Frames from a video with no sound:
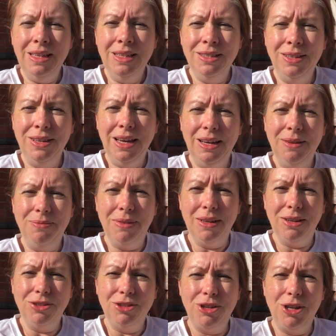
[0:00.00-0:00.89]
So yeah,
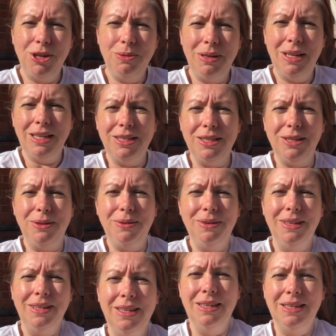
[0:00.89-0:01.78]
I'll show you when I do.
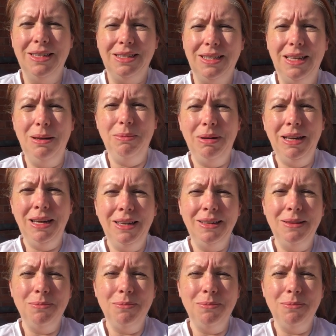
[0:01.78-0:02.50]
See you in a bit.